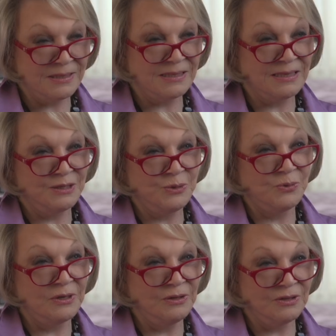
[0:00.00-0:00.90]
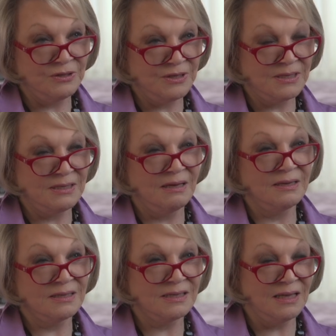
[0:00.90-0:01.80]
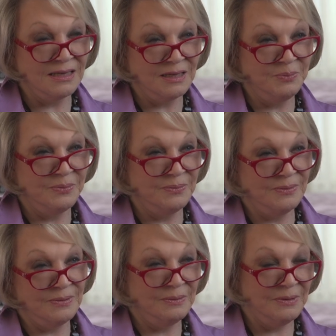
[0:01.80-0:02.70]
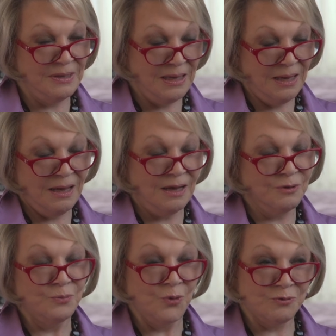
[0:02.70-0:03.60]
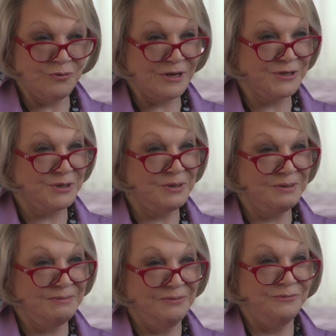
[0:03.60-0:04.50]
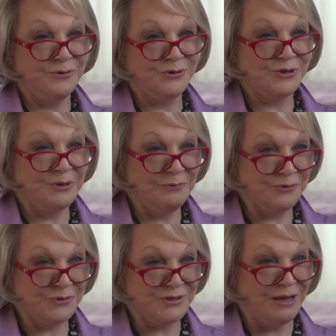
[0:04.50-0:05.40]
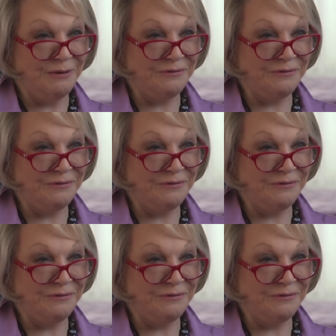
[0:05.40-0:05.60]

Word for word: is that you want to look just like a slightly a more rested version of yourself.